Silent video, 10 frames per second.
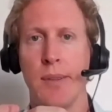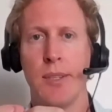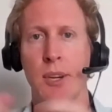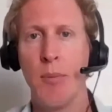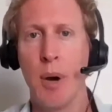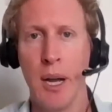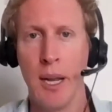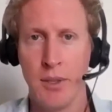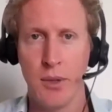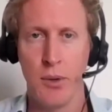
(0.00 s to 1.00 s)

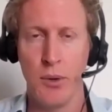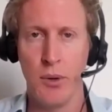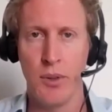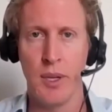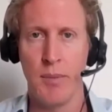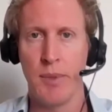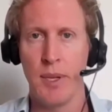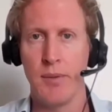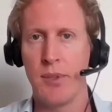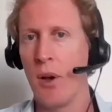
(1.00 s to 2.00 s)
turbines or the
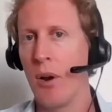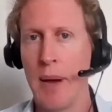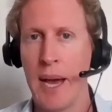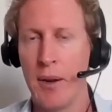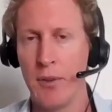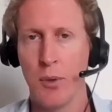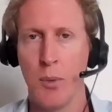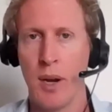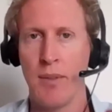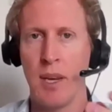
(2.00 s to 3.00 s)
solar panels or
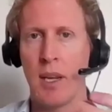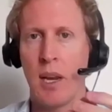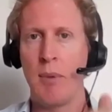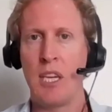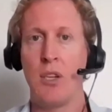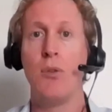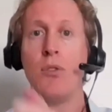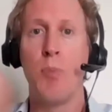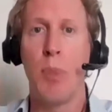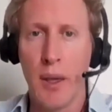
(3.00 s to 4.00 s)
whatever that are going to be
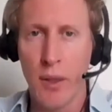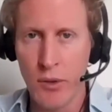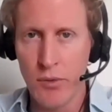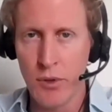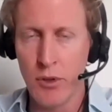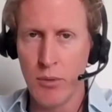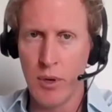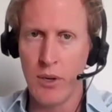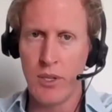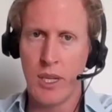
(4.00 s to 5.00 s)
used by those
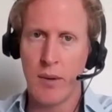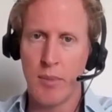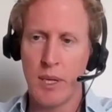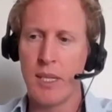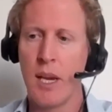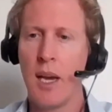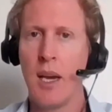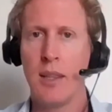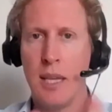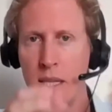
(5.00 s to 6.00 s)
renewable energy companies,
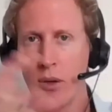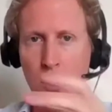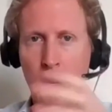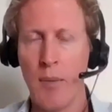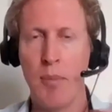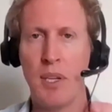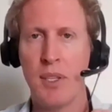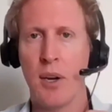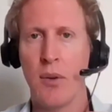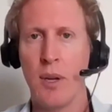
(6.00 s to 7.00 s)
these are all companies
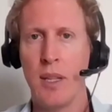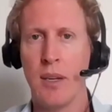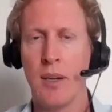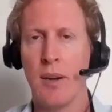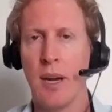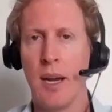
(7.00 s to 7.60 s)
that are either